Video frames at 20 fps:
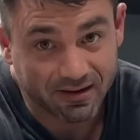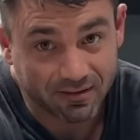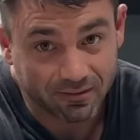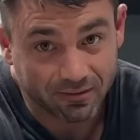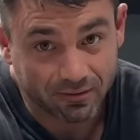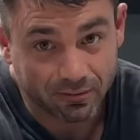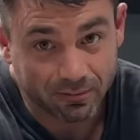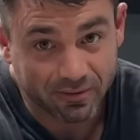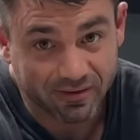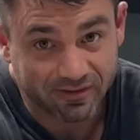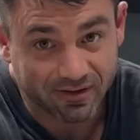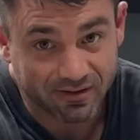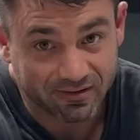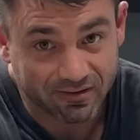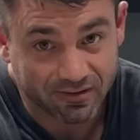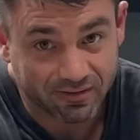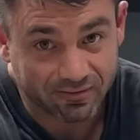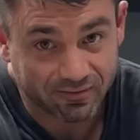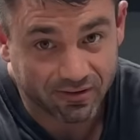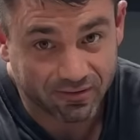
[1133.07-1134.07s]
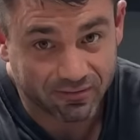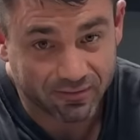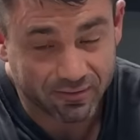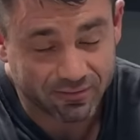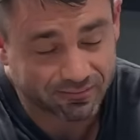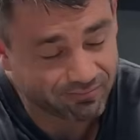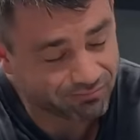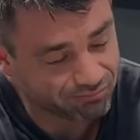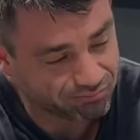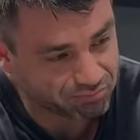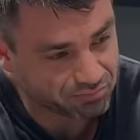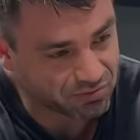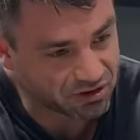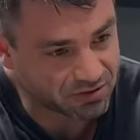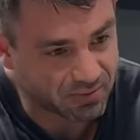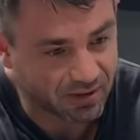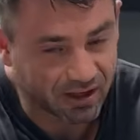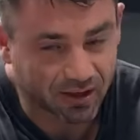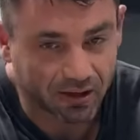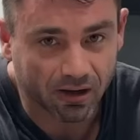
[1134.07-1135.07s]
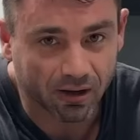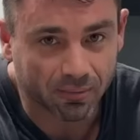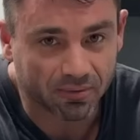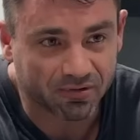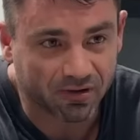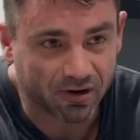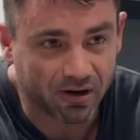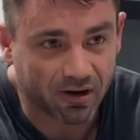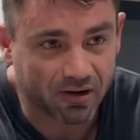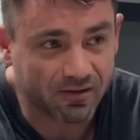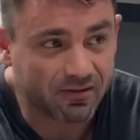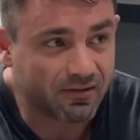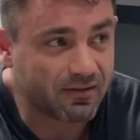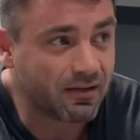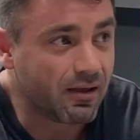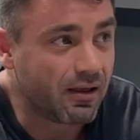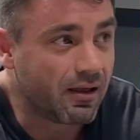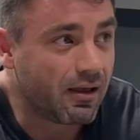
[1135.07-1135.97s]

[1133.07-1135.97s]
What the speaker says: a little bit of insulin for this one, just being 100% honest.